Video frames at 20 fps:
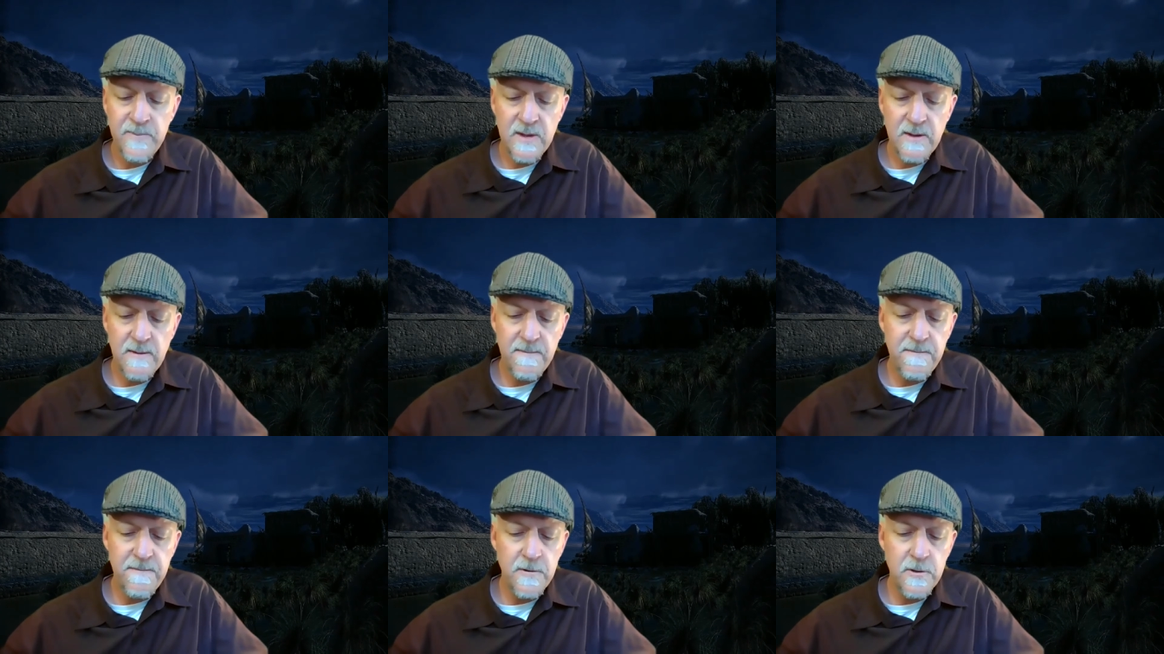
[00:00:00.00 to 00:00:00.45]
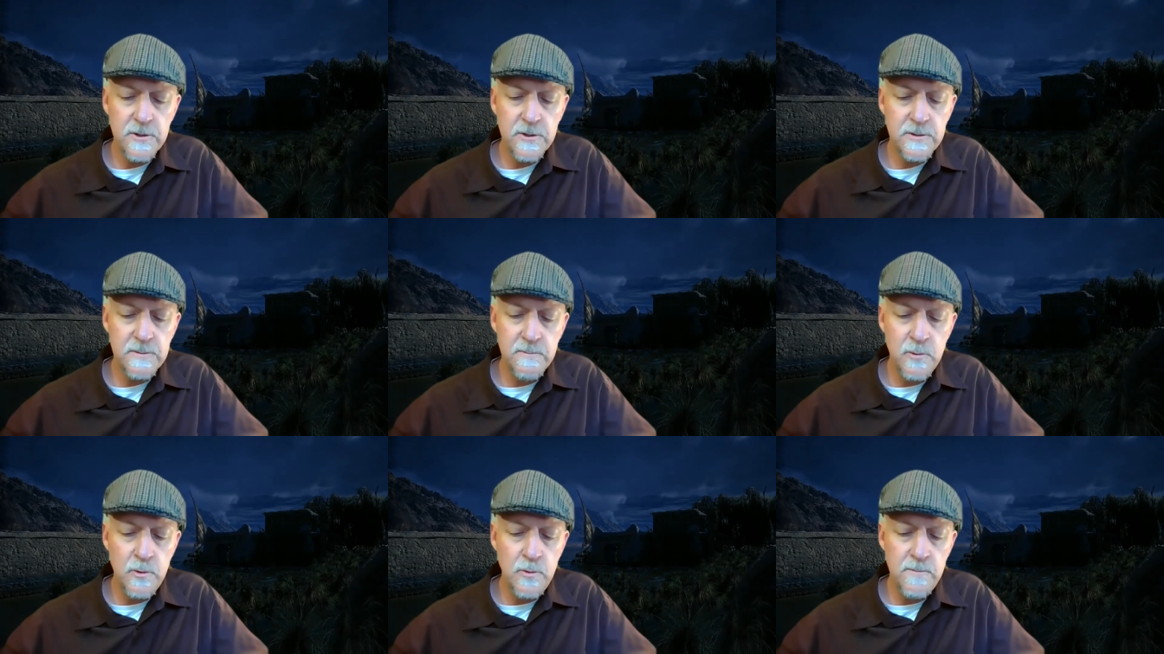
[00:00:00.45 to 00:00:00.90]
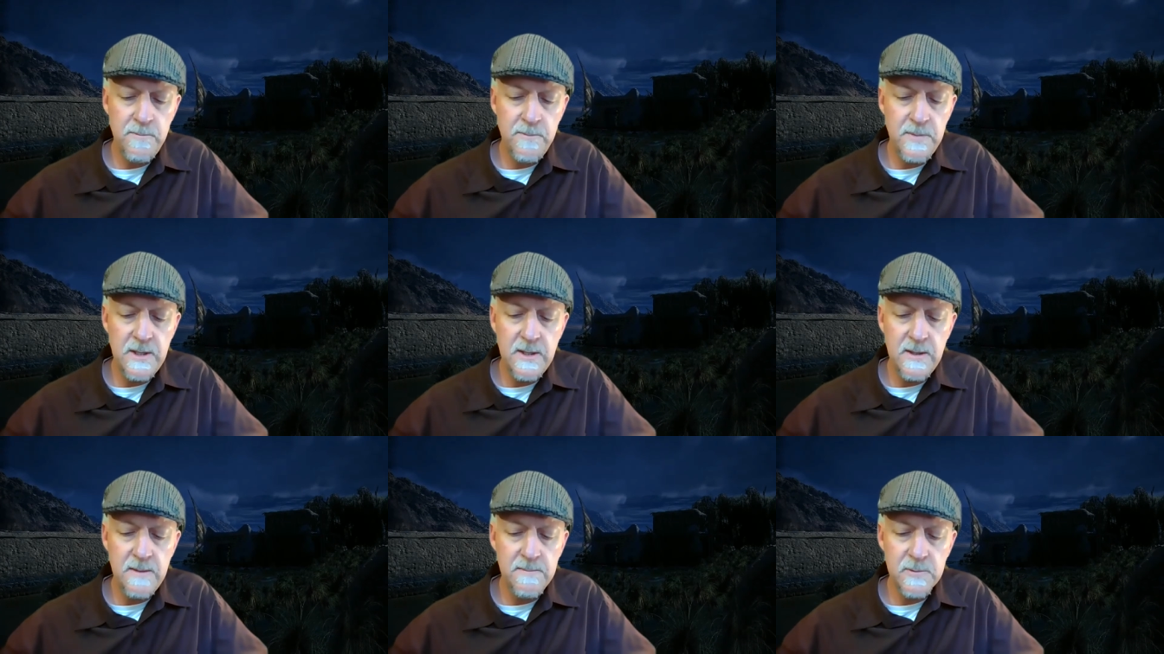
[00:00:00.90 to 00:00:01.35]
The first
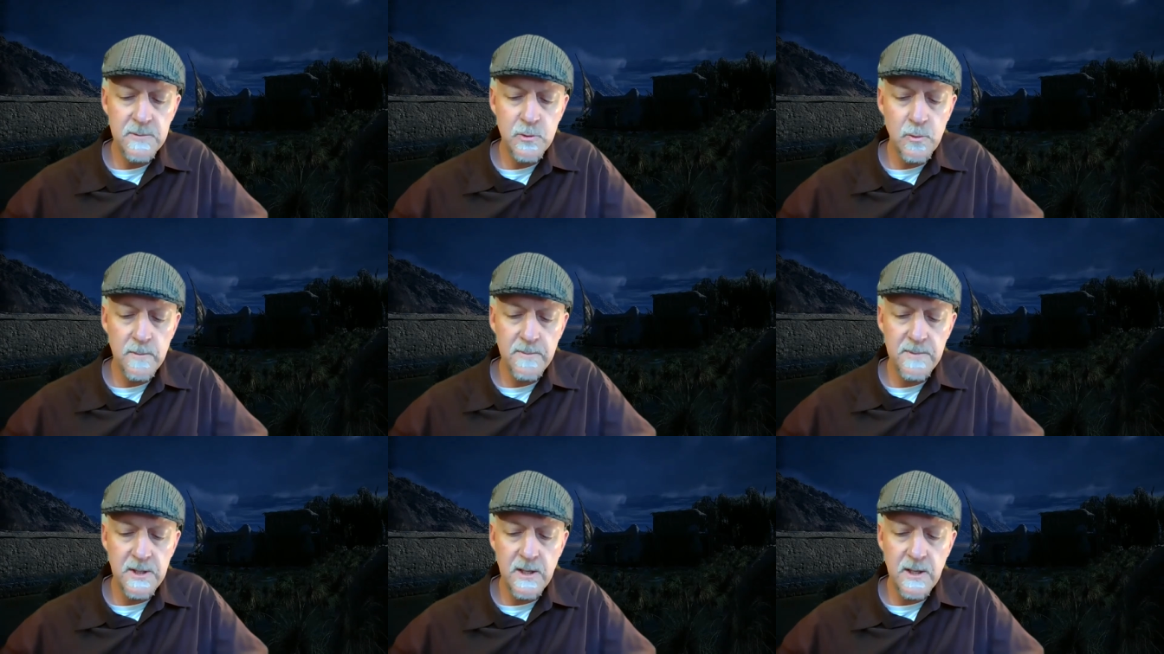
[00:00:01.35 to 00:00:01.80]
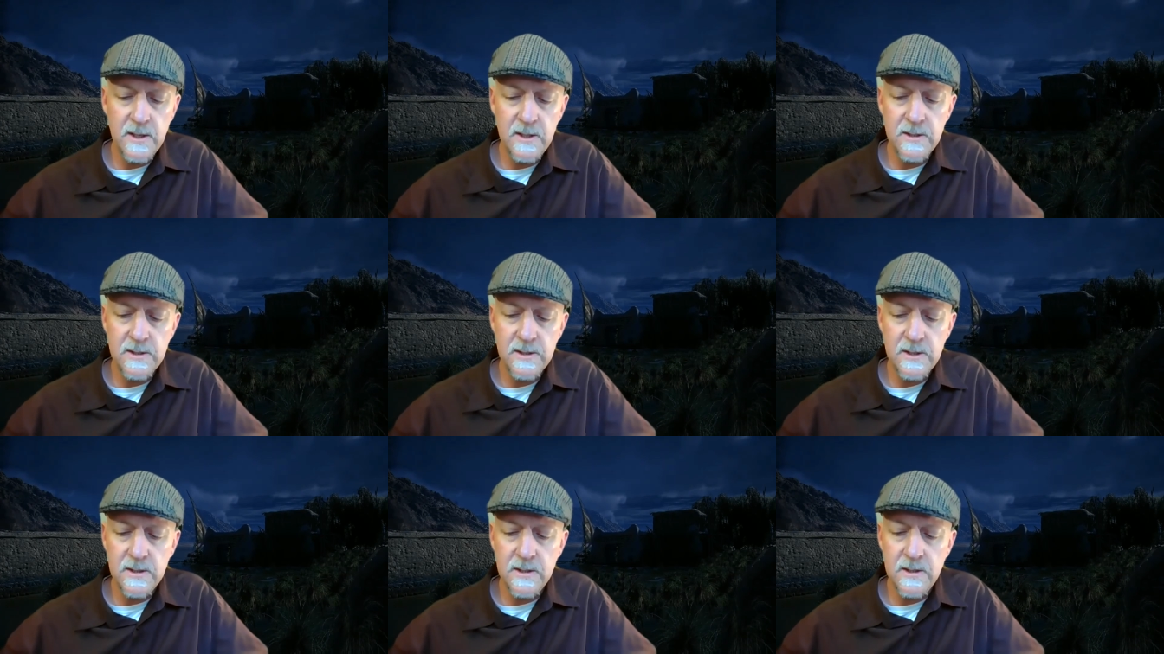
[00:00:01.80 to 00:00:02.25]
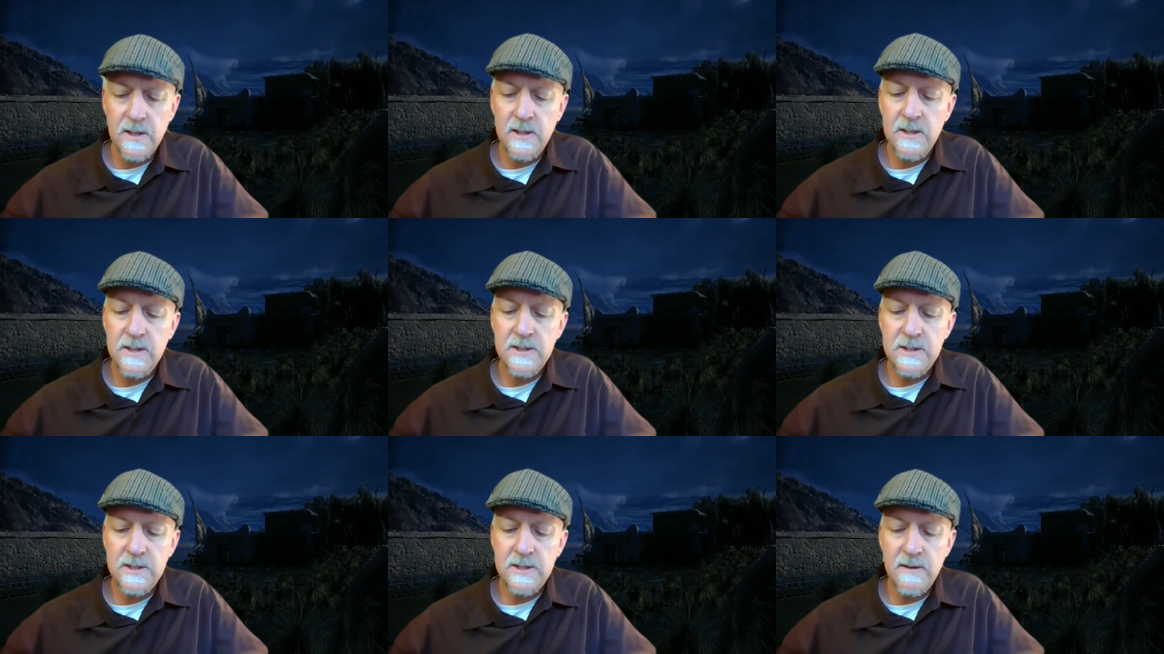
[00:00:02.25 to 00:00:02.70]
moonbeams were beginning to
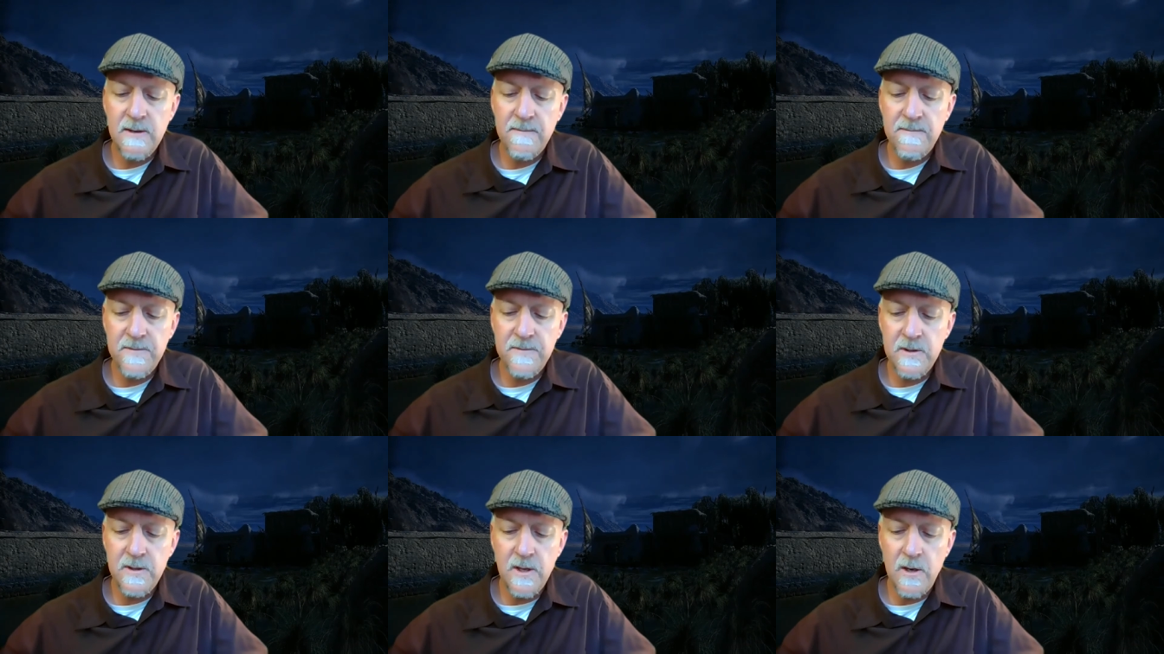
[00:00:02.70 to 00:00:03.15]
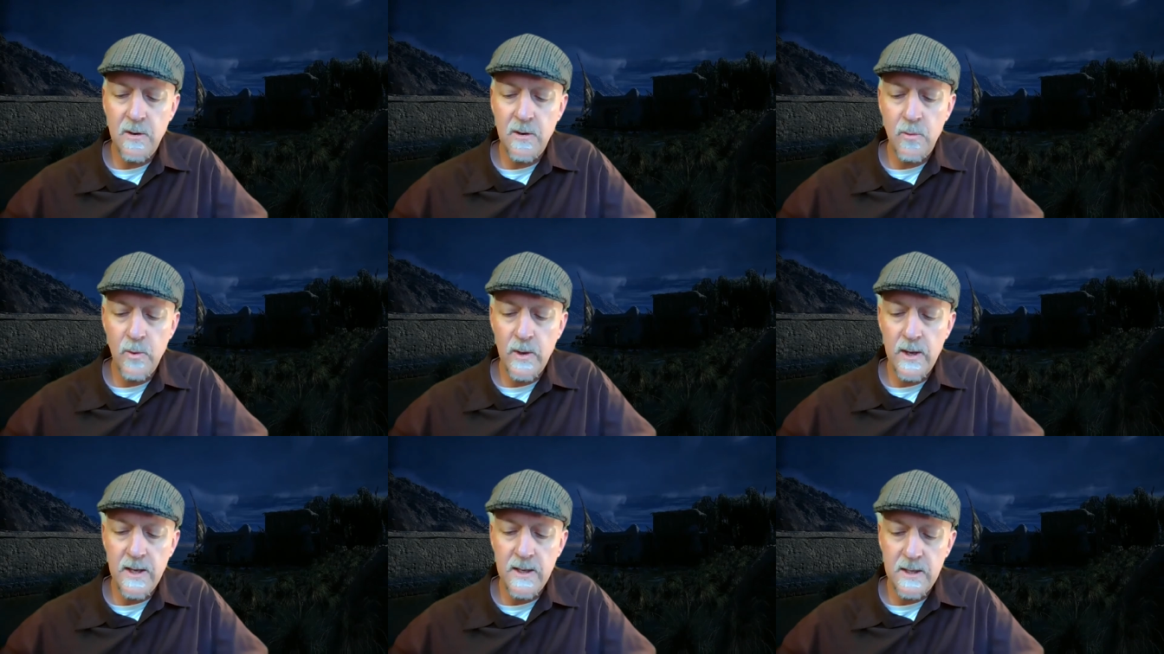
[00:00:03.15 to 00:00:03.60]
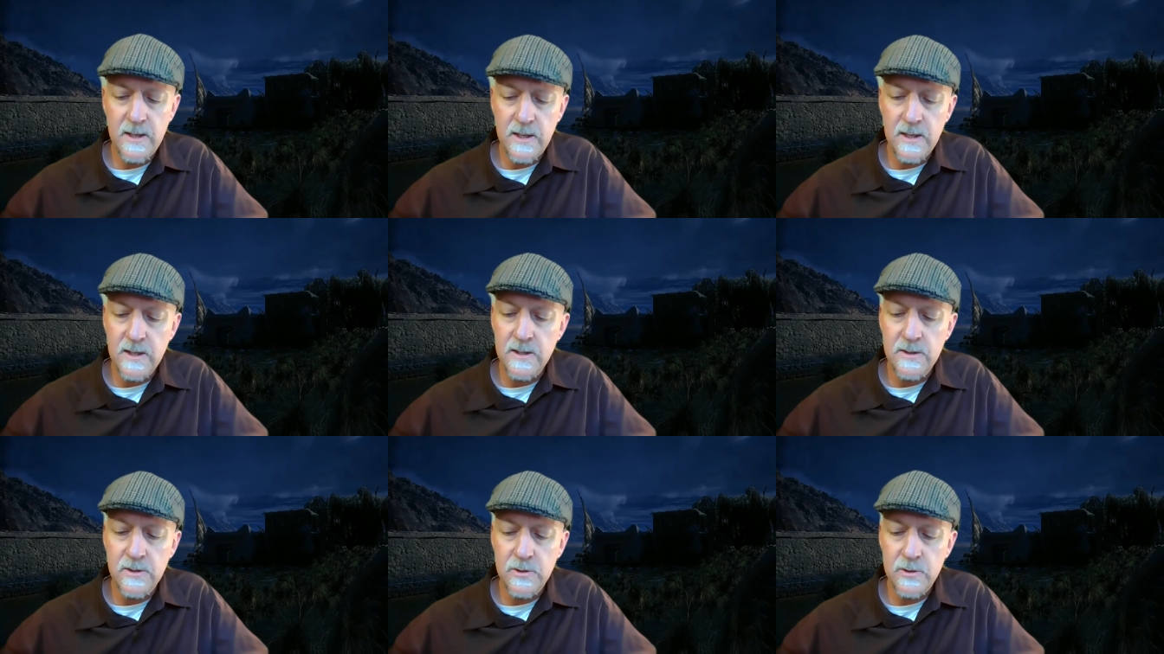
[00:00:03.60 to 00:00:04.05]
sift their way
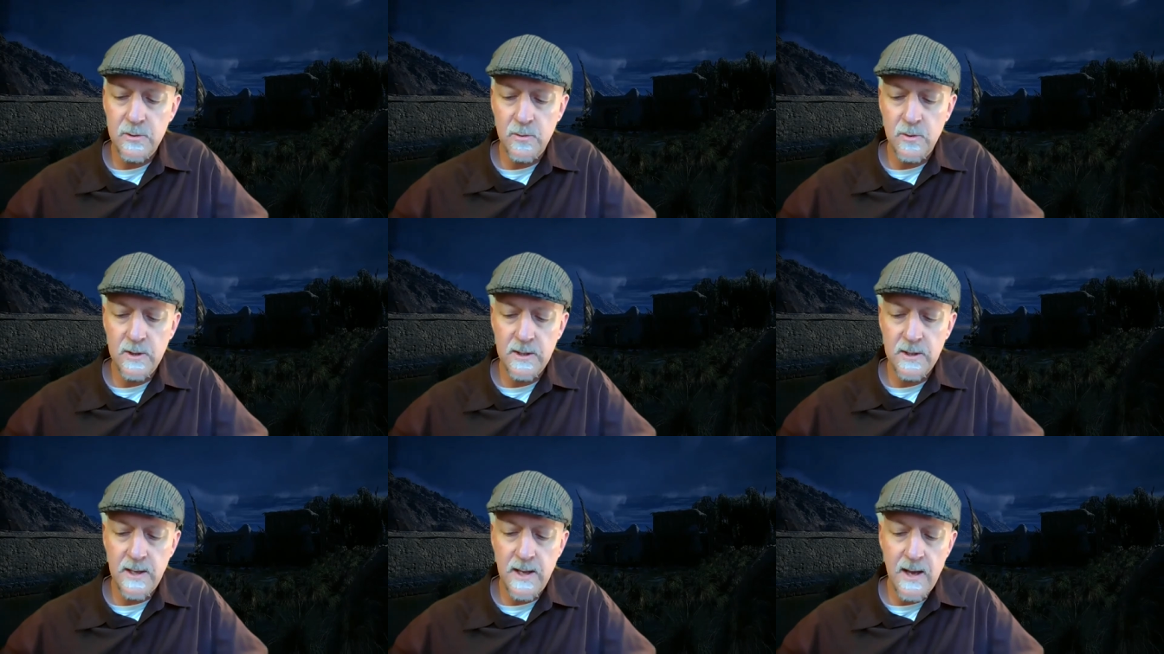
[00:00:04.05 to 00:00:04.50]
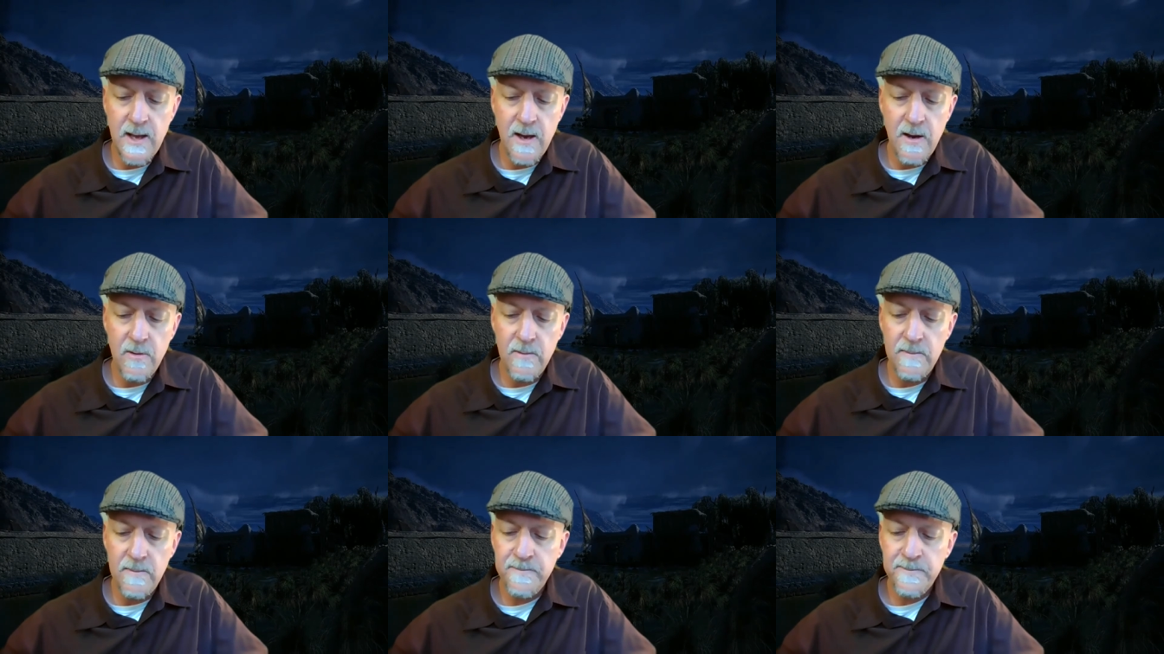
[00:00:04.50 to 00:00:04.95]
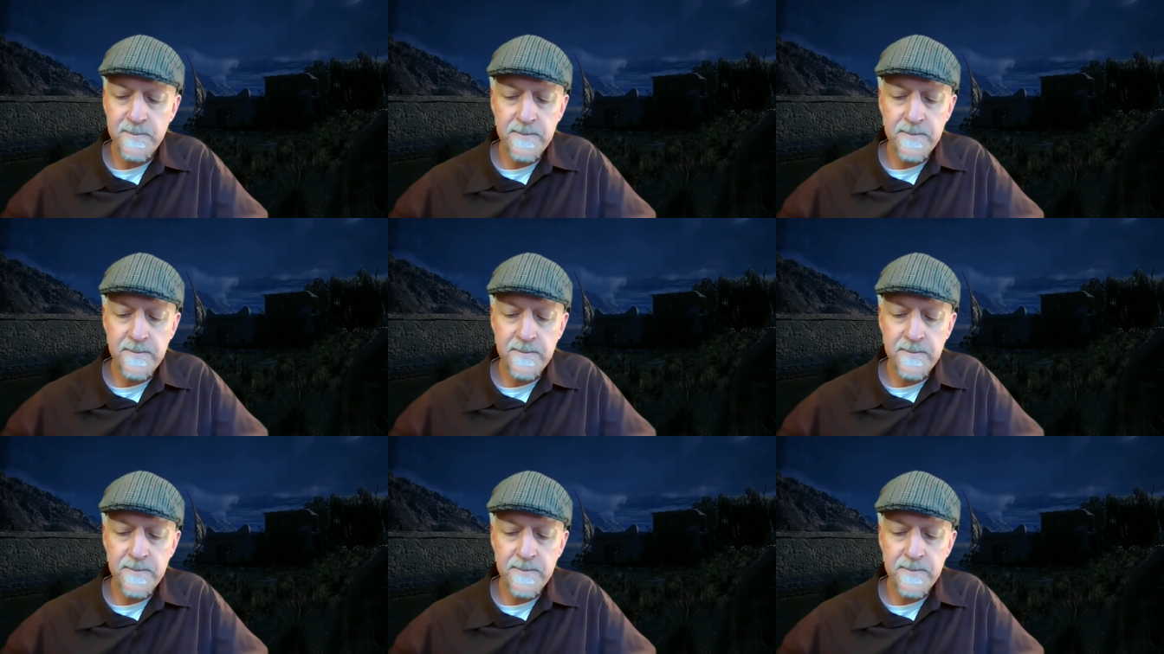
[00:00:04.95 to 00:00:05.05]
into it now.